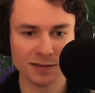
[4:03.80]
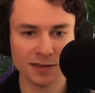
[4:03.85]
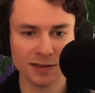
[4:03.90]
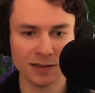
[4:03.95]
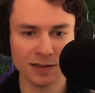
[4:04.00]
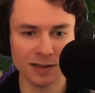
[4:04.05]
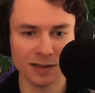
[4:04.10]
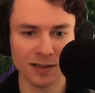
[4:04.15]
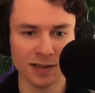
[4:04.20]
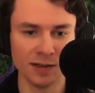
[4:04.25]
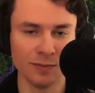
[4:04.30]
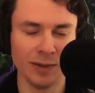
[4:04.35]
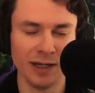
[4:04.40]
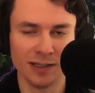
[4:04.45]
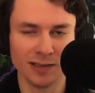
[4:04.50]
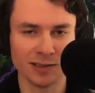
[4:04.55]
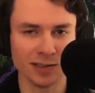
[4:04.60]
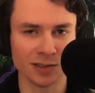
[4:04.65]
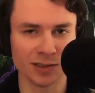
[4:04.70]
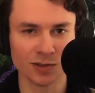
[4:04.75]
and
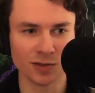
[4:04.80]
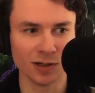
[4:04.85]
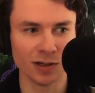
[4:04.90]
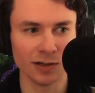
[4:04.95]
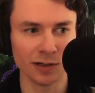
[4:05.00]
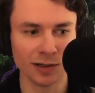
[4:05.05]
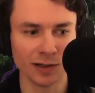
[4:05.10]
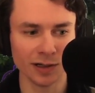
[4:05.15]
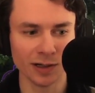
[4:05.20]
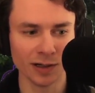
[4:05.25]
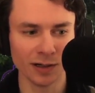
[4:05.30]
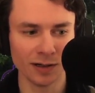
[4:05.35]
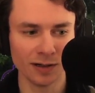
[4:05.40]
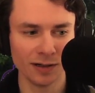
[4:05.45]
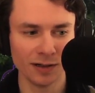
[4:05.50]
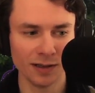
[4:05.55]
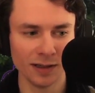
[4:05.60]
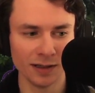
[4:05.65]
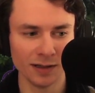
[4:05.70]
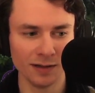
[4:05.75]
makes it stronger.
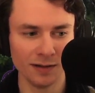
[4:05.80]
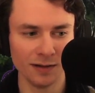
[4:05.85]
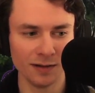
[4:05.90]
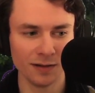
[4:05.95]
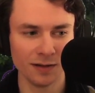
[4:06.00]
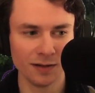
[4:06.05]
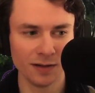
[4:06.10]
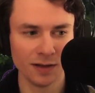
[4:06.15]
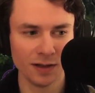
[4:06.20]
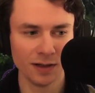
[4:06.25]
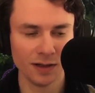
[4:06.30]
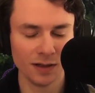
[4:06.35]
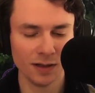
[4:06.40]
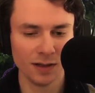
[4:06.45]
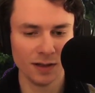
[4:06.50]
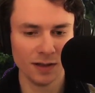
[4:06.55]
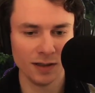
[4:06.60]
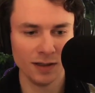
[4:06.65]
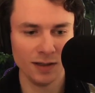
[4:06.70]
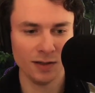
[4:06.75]
And
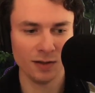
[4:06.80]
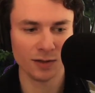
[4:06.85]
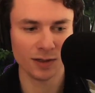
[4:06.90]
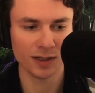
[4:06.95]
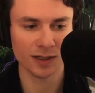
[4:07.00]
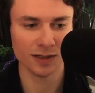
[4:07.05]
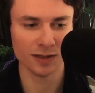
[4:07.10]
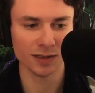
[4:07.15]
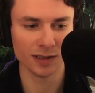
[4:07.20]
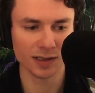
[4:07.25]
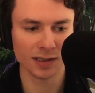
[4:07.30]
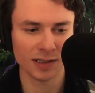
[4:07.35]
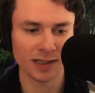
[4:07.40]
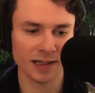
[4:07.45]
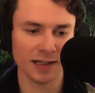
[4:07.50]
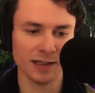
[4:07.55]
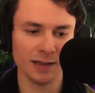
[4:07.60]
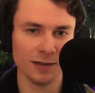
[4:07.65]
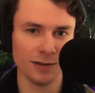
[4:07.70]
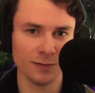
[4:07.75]
you can
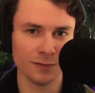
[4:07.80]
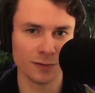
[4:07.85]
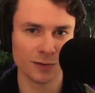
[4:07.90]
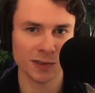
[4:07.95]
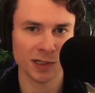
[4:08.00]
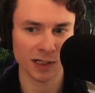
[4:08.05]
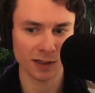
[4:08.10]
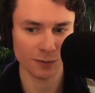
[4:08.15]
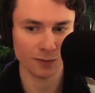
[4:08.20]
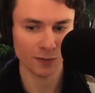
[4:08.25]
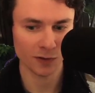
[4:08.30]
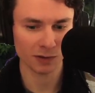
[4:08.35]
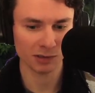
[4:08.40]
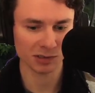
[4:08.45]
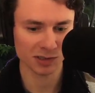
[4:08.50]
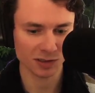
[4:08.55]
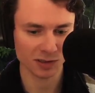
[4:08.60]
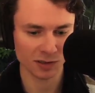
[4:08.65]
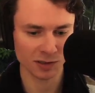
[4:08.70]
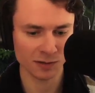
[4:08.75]
kind of try and
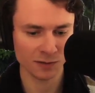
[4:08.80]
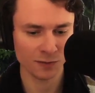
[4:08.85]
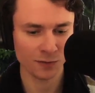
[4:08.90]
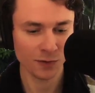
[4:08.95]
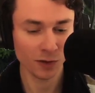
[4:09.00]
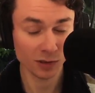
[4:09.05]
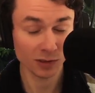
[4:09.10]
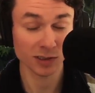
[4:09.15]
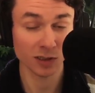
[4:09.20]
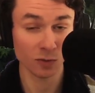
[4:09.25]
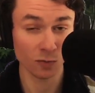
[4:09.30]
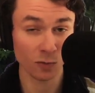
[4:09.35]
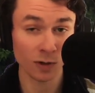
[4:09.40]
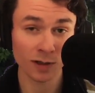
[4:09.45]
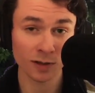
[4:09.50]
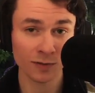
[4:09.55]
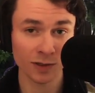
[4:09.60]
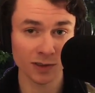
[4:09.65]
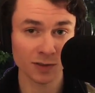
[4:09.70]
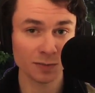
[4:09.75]
focus on one
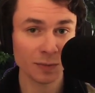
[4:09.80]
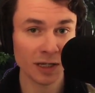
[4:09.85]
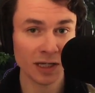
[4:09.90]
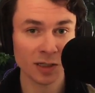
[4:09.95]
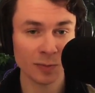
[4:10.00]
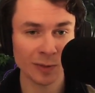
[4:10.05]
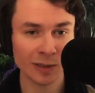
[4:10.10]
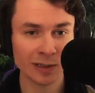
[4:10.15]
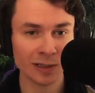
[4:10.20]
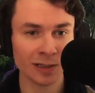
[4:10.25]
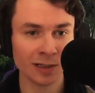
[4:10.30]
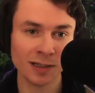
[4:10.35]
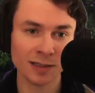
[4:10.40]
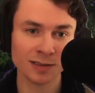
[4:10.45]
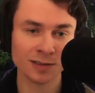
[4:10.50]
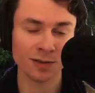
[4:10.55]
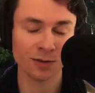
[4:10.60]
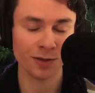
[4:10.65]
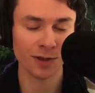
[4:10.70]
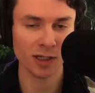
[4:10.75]
of those main abilities
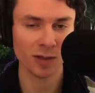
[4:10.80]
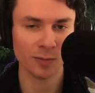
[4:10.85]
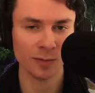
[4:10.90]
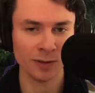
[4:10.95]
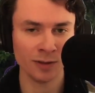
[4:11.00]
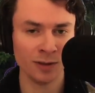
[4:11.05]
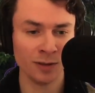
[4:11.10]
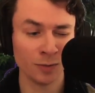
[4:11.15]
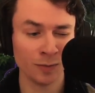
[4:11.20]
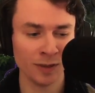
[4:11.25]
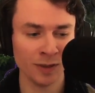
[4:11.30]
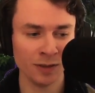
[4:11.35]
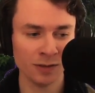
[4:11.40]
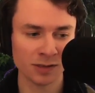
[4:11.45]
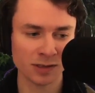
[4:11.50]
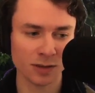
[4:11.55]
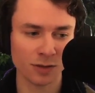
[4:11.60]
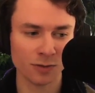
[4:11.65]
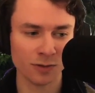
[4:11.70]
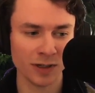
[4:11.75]
you'll be
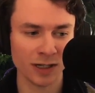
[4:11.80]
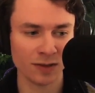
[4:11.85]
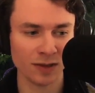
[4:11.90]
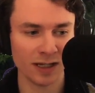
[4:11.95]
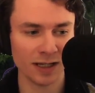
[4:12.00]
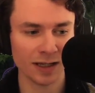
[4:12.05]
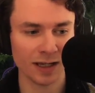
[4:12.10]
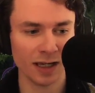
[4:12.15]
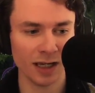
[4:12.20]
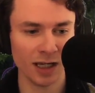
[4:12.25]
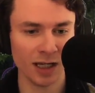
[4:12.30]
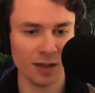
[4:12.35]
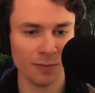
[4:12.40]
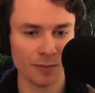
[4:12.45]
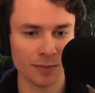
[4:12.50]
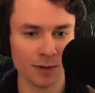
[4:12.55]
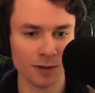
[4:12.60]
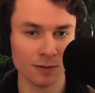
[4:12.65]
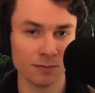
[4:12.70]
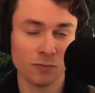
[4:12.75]
using throughout that
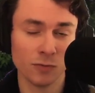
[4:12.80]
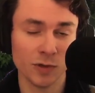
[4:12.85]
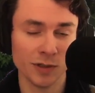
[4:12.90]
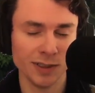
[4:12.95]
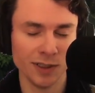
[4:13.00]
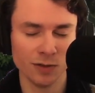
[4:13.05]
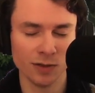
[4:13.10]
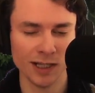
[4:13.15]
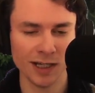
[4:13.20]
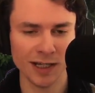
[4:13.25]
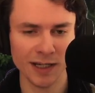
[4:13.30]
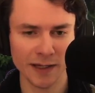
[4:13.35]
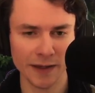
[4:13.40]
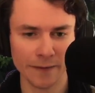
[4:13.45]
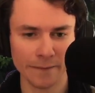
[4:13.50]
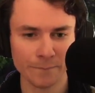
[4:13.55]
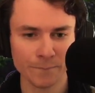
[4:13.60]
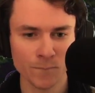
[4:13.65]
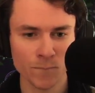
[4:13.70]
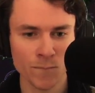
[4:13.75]
game, or one you like,
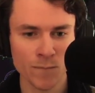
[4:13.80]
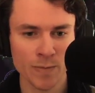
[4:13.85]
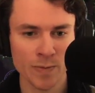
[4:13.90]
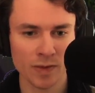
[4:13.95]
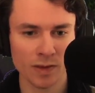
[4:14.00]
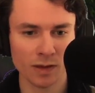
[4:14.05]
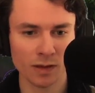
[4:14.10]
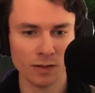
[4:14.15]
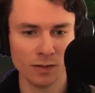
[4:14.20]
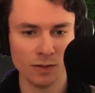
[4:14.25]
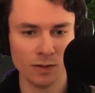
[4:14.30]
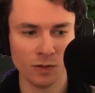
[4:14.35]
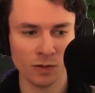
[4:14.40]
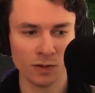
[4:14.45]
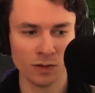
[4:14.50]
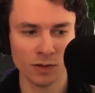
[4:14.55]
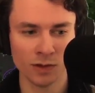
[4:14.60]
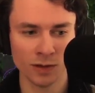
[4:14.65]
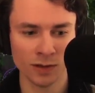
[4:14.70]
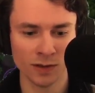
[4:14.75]

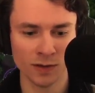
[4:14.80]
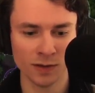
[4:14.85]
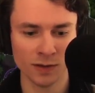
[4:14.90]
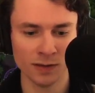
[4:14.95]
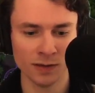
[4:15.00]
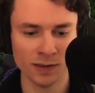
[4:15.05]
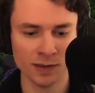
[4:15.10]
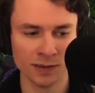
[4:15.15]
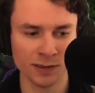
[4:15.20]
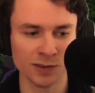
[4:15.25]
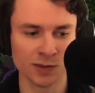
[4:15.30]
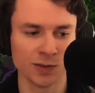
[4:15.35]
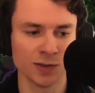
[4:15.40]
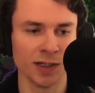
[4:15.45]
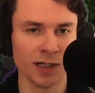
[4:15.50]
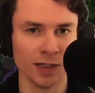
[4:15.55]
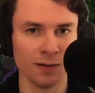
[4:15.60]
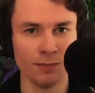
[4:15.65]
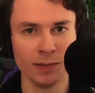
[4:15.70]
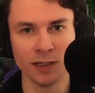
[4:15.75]
or just
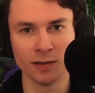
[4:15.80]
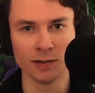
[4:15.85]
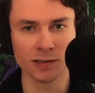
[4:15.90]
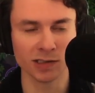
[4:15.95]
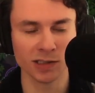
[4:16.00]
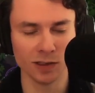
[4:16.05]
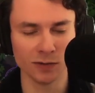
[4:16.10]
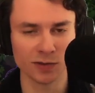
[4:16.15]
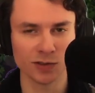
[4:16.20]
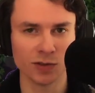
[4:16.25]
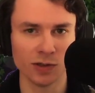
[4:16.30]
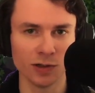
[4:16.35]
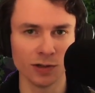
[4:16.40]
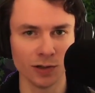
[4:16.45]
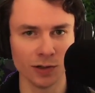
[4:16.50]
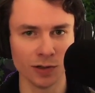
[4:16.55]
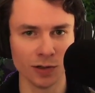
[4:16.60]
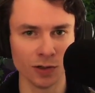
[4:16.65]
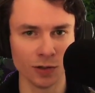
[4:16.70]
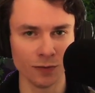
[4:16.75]
try and make yourself
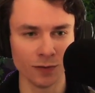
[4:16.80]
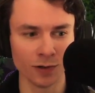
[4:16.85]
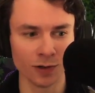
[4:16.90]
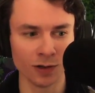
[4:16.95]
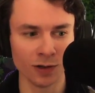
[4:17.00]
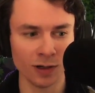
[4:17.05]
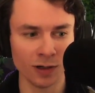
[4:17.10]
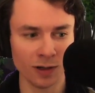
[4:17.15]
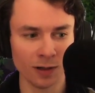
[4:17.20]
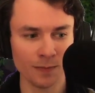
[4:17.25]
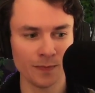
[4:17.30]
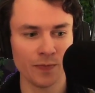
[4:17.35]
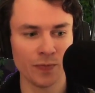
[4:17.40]
stronger overall.